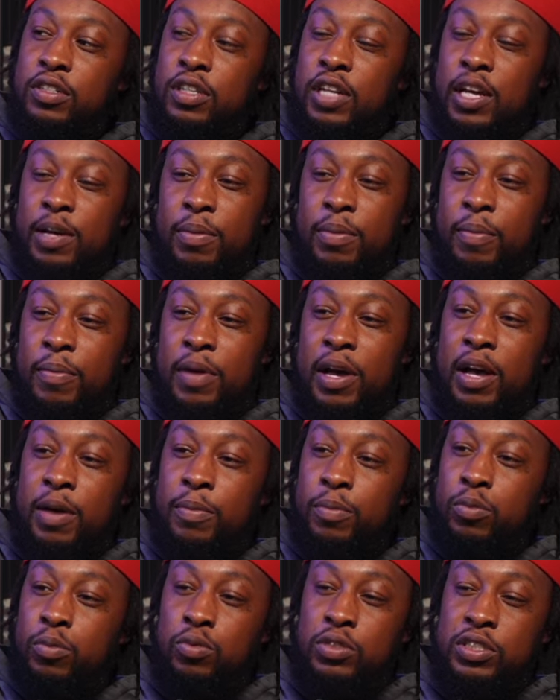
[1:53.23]
Like my yeah.
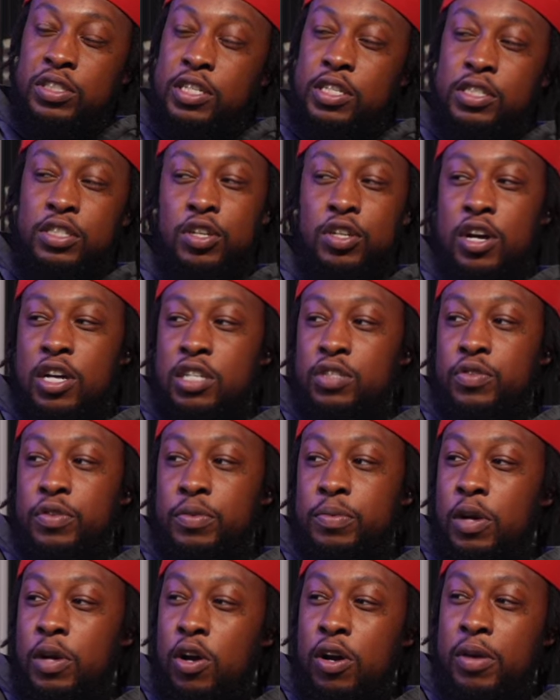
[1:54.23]
mom was discharged from
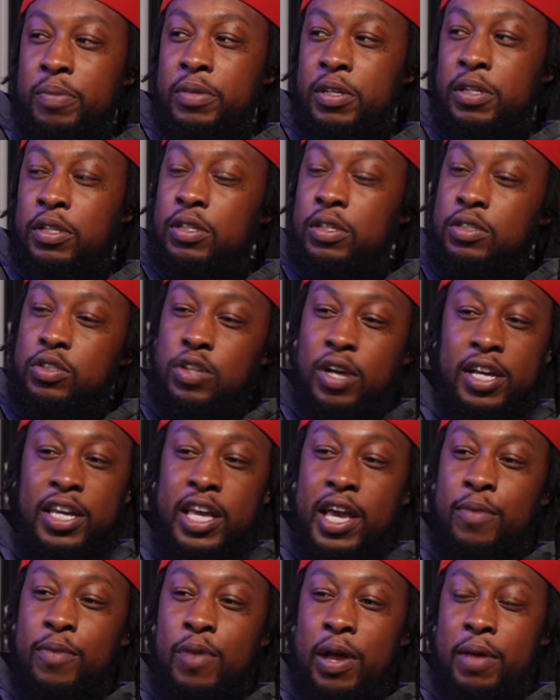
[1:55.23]
the army, uh-huh. so I
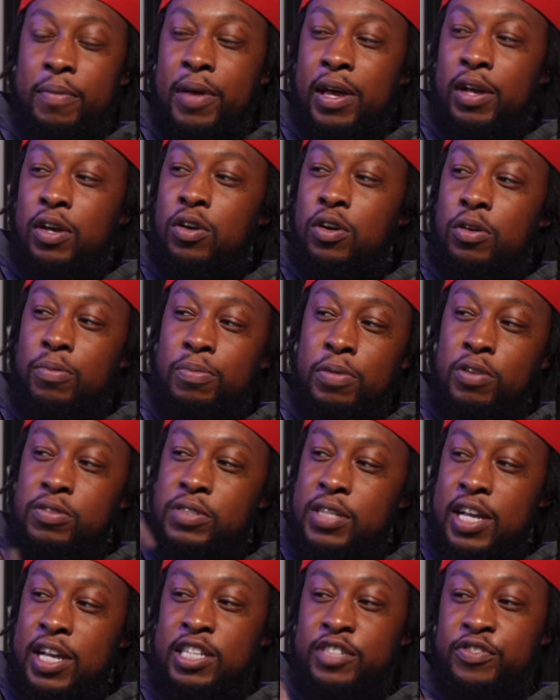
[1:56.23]
came right back home. Both
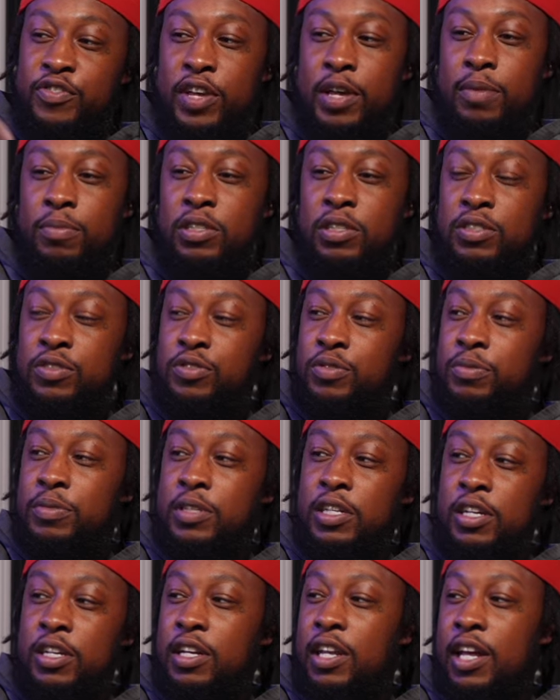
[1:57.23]
sides' families from
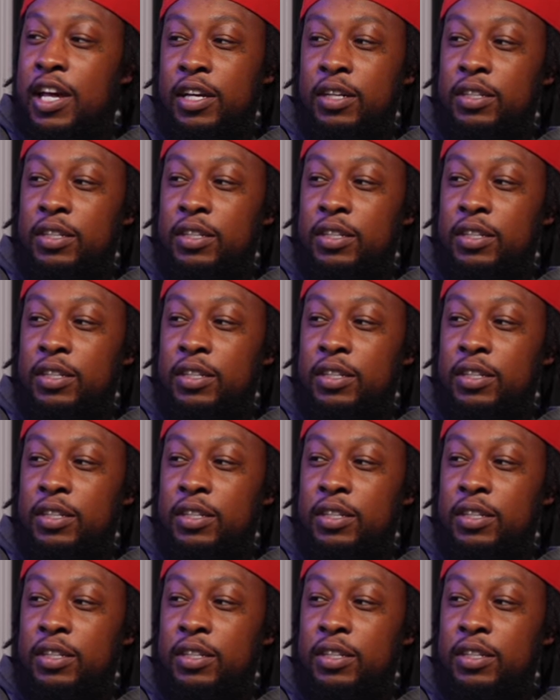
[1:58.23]
here. Like